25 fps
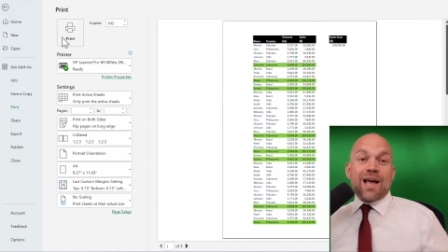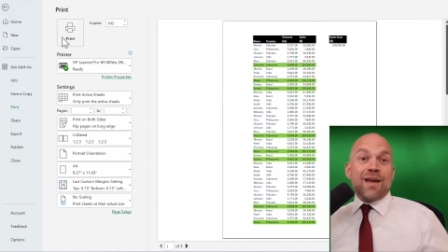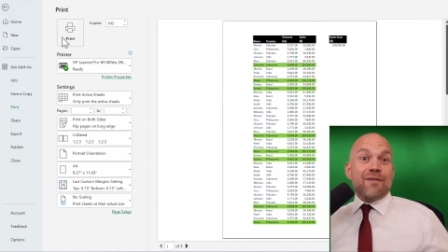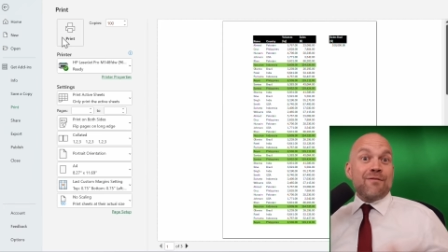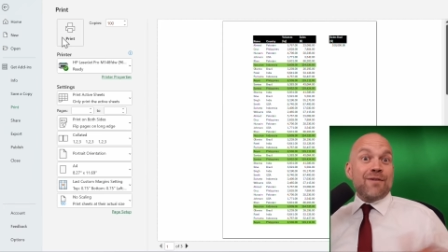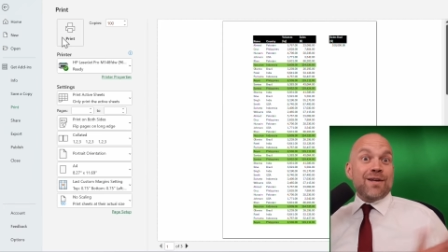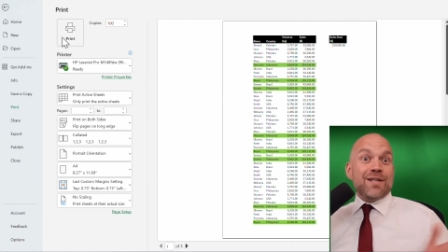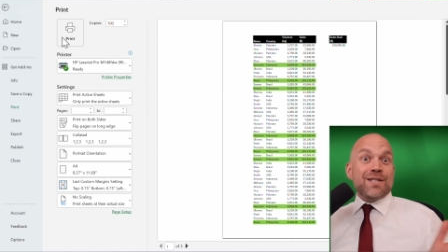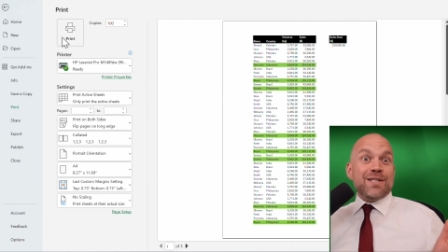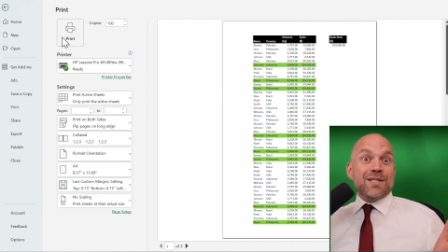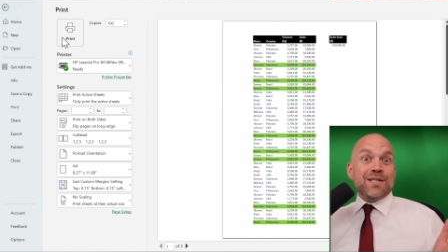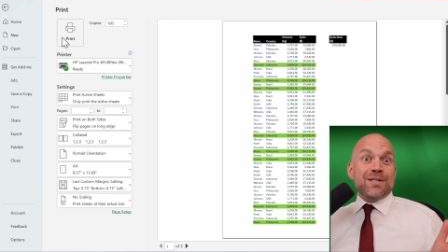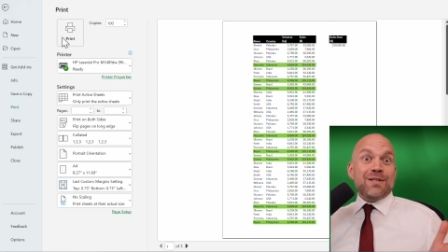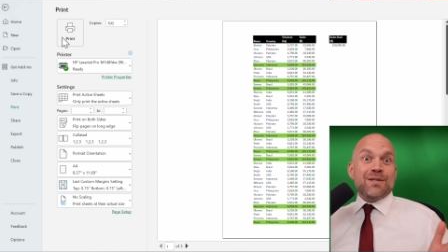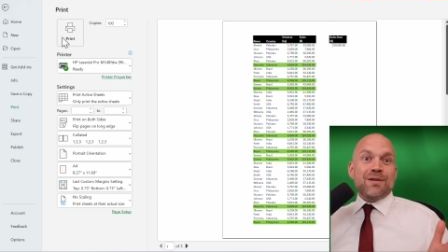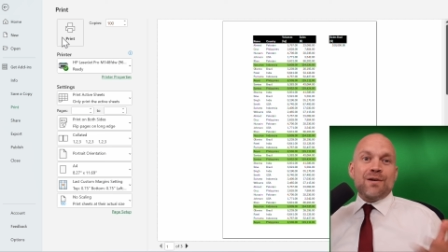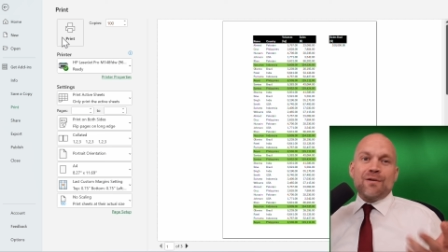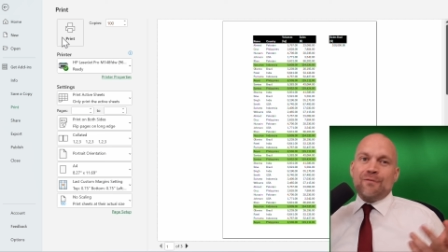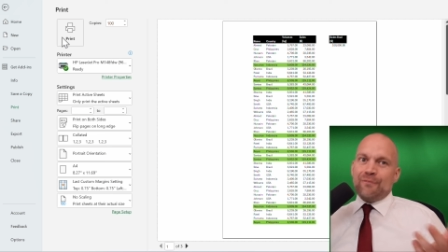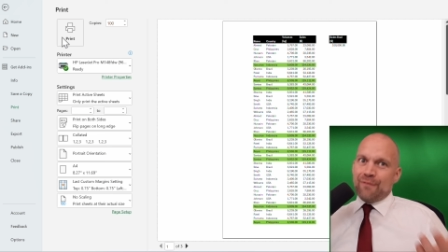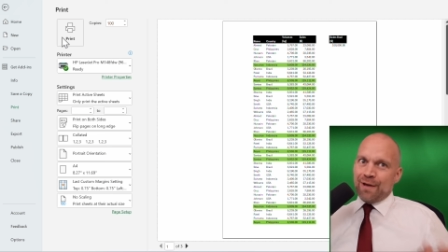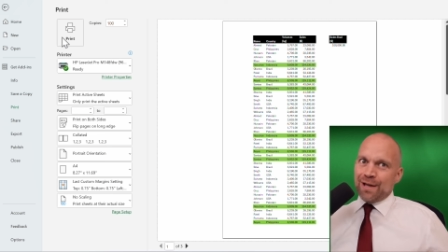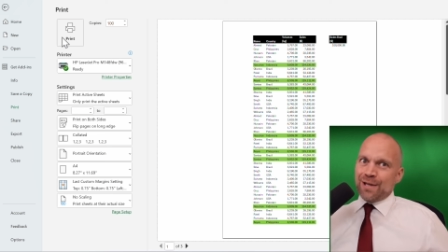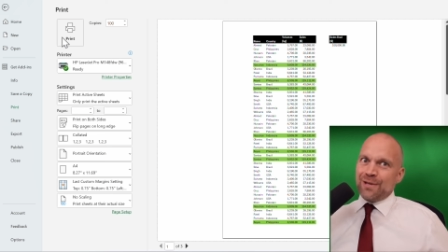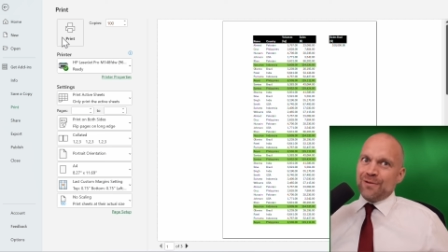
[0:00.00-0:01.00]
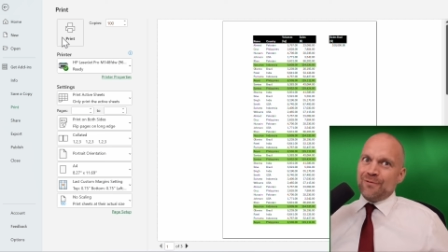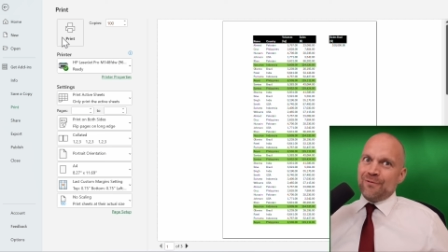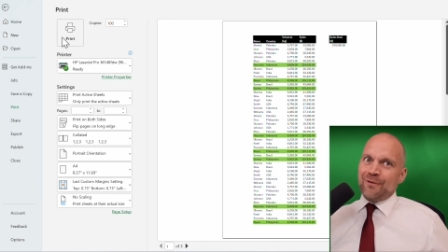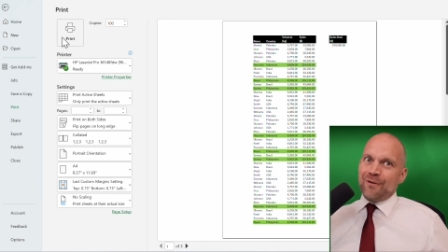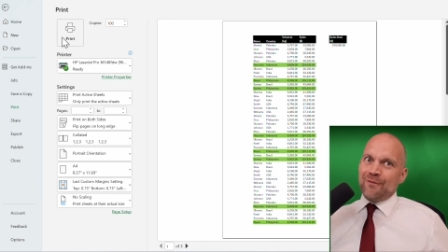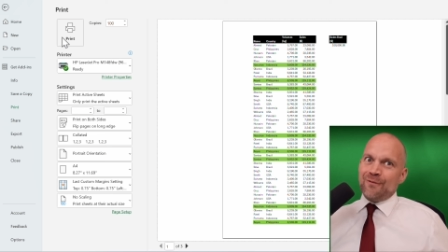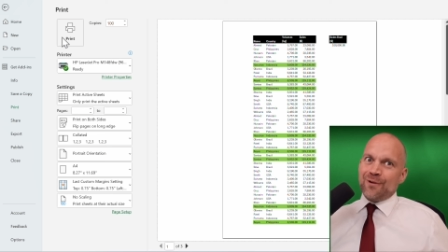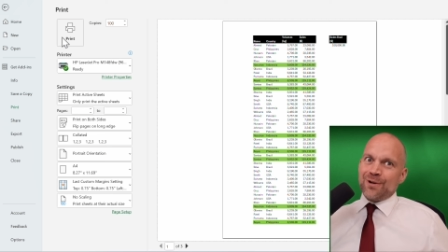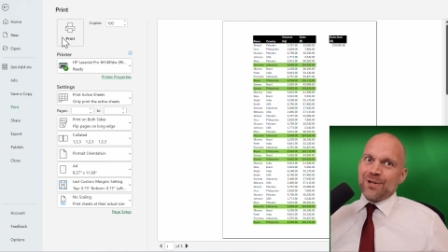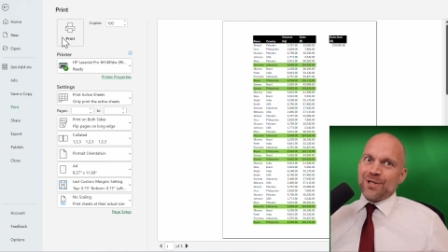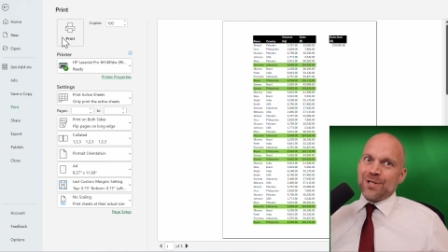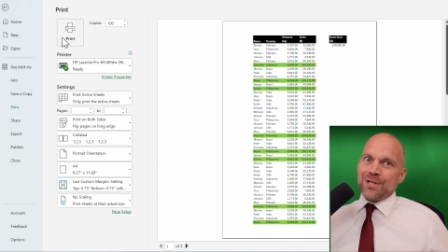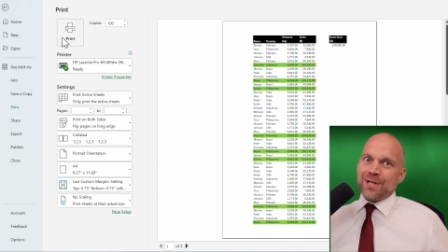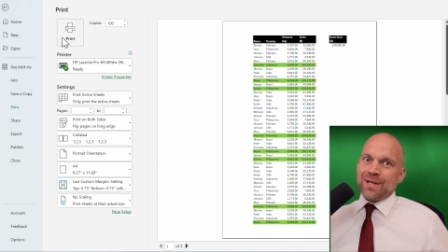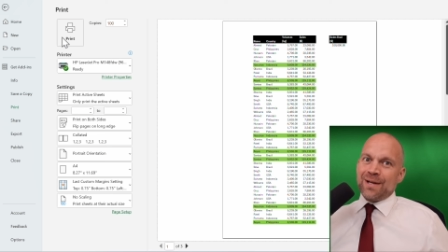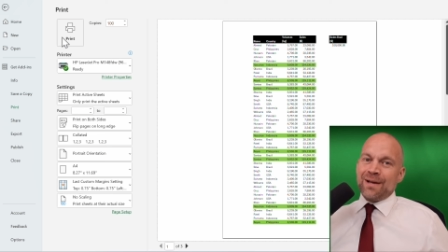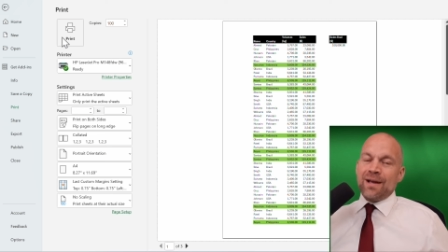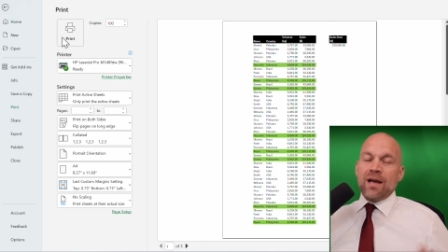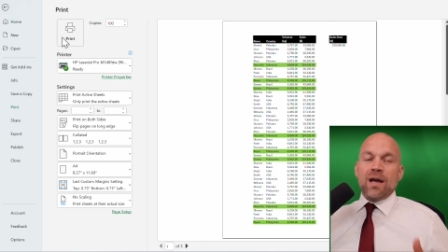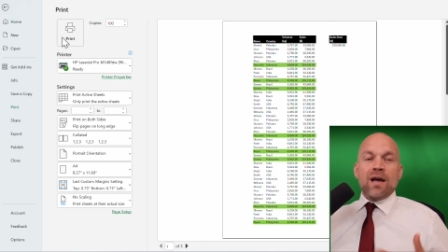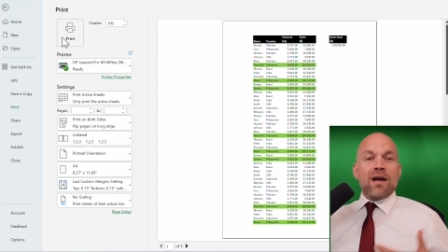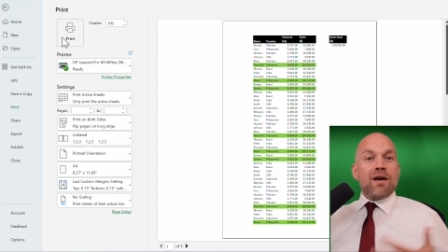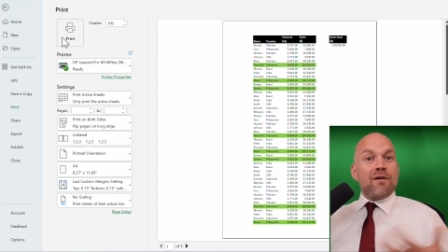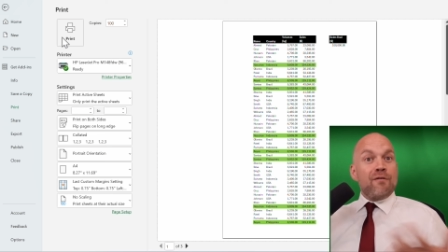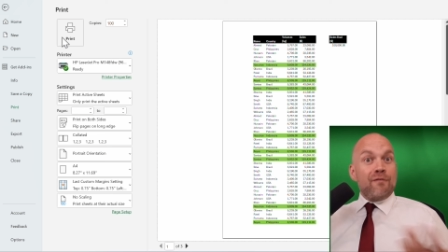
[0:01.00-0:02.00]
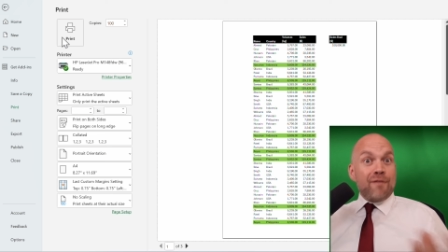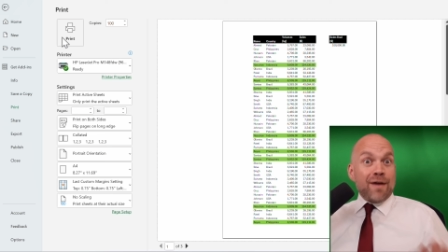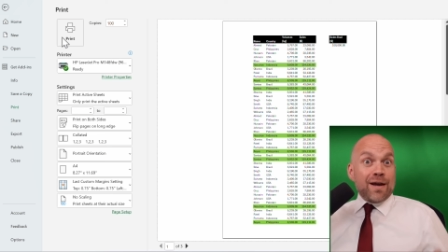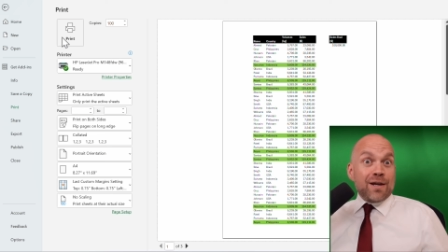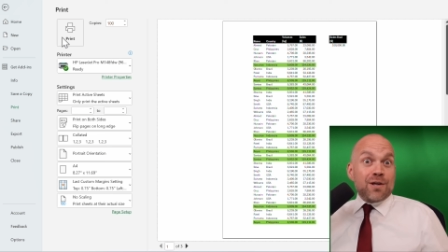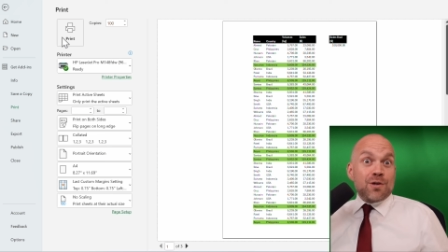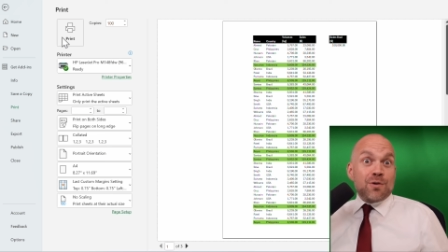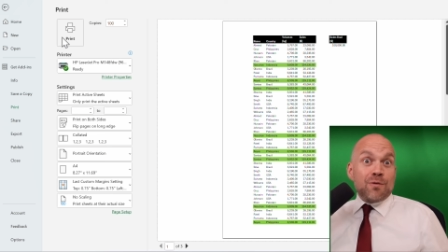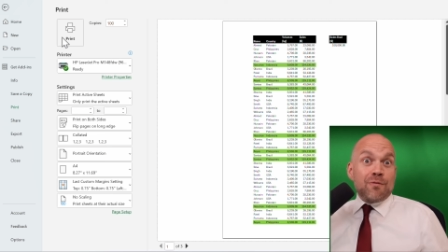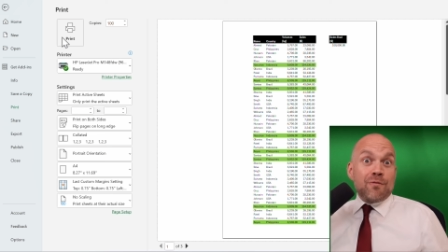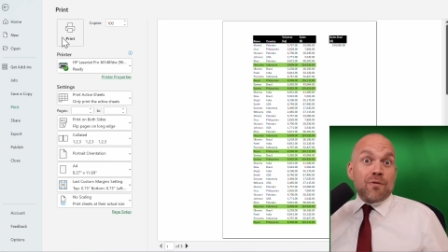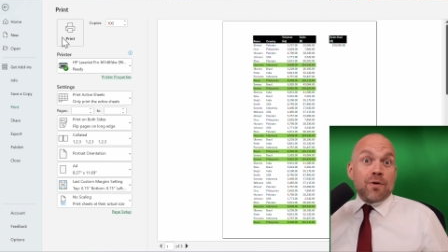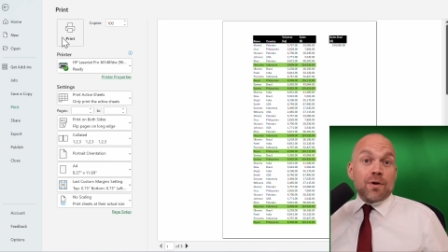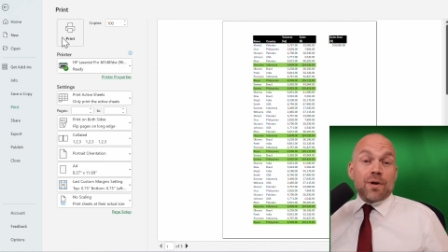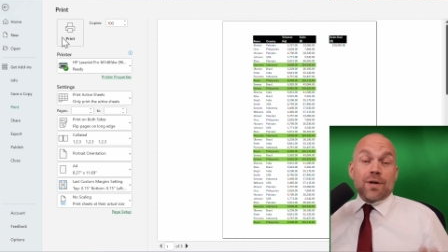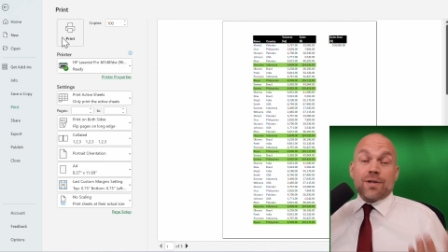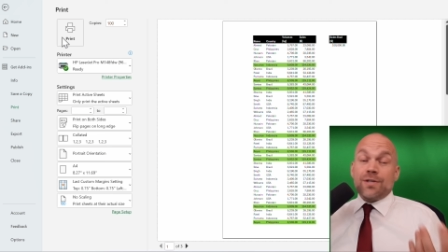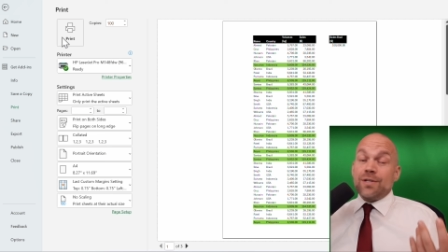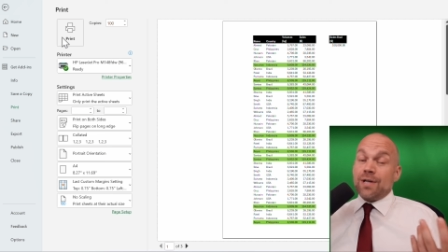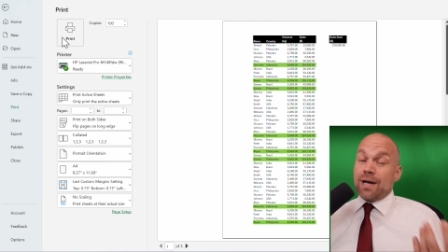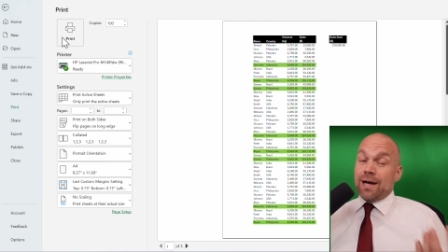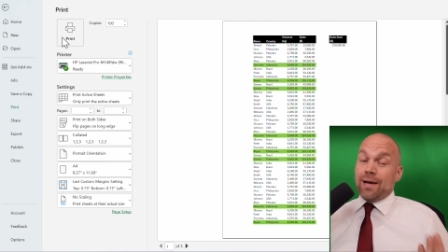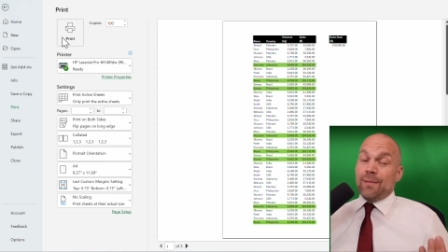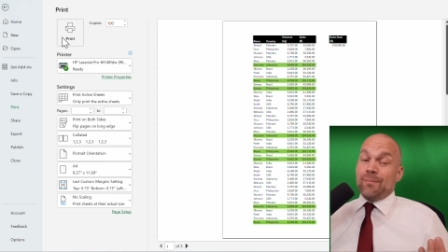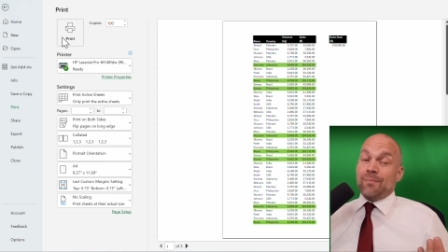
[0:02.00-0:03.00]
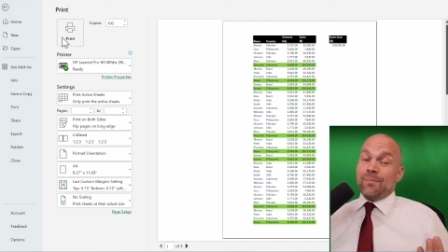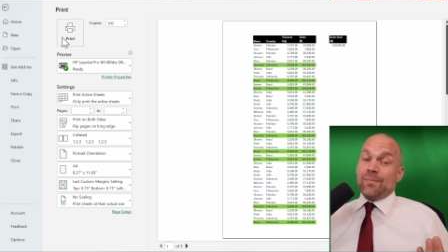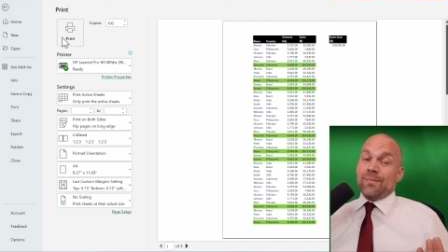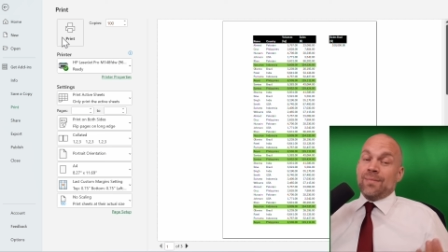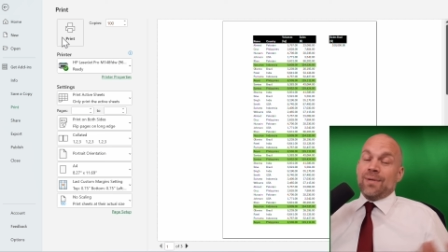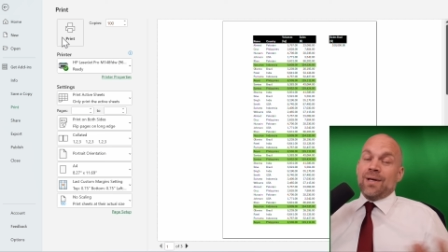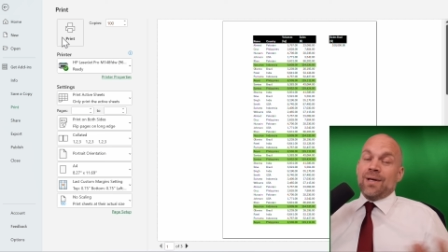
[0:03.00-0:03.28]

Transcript: And that's it. Thank you for watching. Thank you for your time.